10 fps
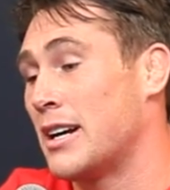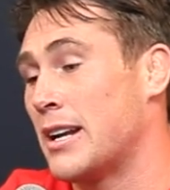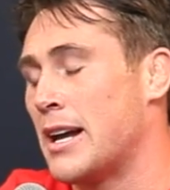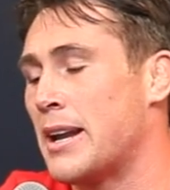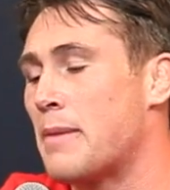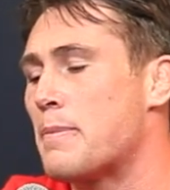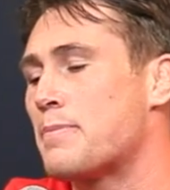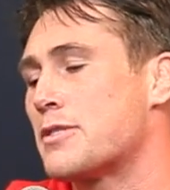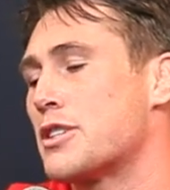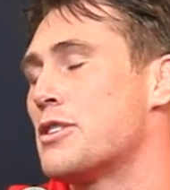And that,
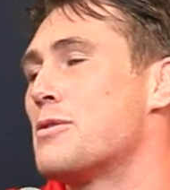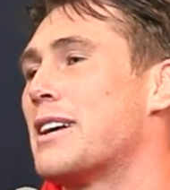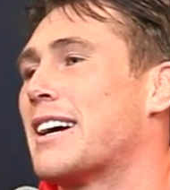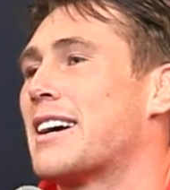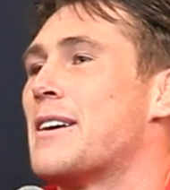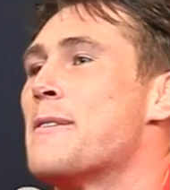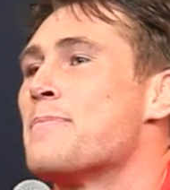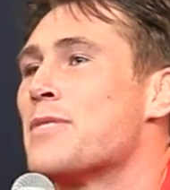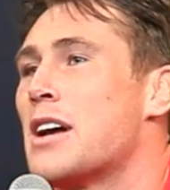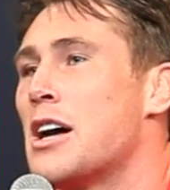you know, like,
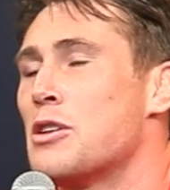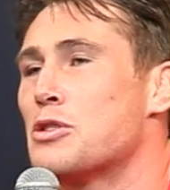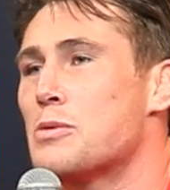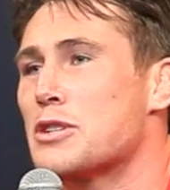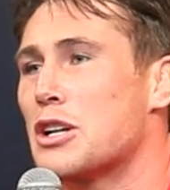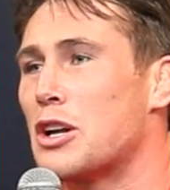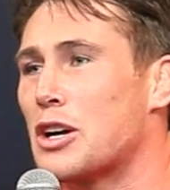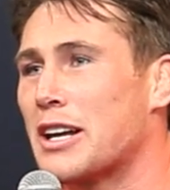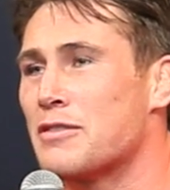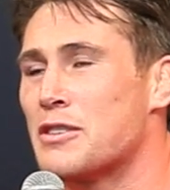I know there was a
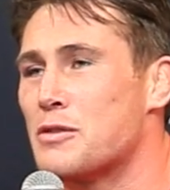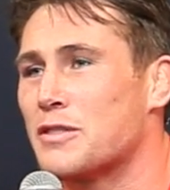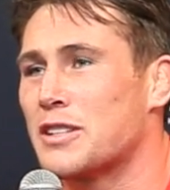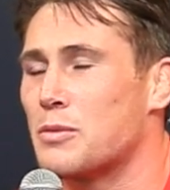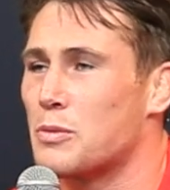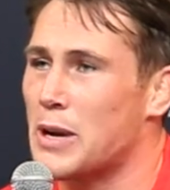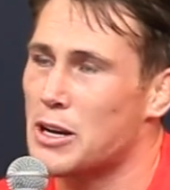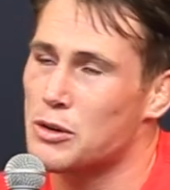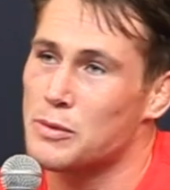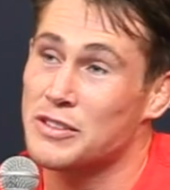lot given over the
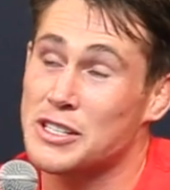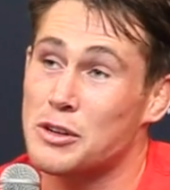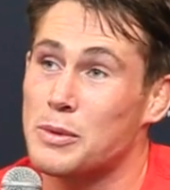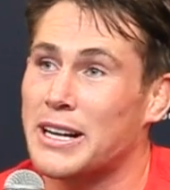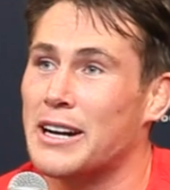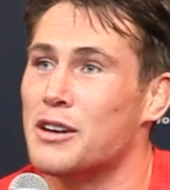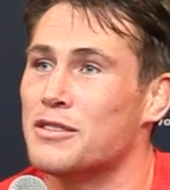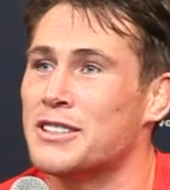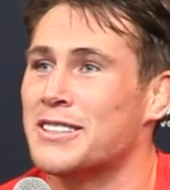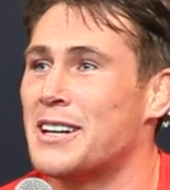wake up video with
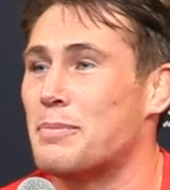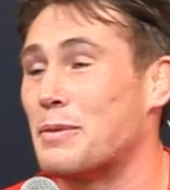Kelvin and that,